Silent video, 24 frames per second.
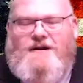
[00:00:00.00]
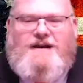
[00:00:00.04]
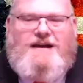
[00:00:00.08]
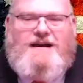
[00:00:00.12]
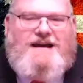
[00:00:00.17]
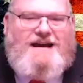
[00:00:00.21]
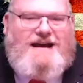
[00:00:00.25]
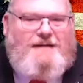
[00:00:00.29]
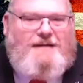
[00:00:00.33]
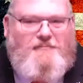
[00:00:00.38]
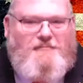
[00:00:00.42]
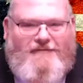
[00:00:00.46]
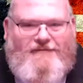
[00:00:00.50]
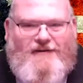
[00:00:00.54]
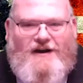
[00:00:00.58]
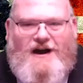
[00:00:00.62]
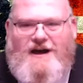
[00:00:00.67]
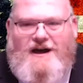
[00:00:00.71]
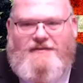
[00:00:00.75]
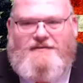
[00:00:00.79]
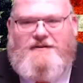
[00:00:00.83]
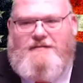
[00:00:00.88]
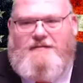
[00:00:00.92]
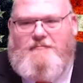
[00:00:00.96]
I'm a
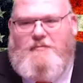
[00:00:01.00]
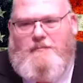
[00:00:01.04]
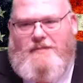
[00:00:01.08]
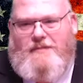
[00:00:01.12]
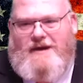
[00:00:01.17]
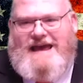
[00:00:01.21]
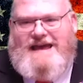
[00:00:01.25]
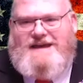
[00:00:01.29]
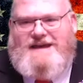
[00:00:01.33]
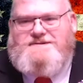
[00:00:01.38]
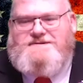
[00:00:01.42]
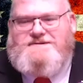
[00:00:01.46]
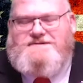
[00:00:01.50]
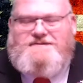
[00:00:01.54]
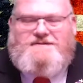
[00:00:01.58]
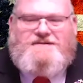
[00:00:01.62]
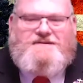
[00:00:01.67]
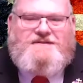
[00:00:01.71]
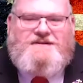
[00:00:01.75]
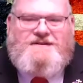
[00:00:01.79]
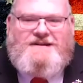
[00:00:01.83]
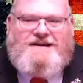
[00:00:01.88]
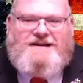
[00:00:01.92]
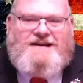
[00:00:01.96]
father, I'm a
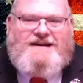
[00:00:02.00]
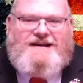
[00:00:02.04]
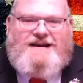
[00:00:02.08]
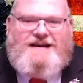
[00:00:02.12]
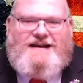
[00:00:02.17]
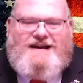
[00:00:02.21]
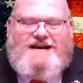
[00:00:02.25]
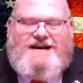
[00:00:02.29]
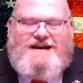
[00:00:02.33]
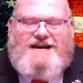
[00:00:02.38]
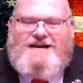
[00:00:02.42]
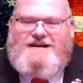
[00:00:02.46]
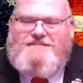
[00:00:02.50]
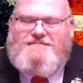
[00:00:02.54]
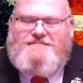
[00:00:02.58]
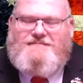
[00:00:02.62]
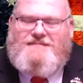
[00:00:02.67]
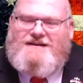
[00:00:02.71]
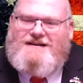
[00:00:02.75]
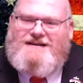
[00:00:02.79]
pastor. I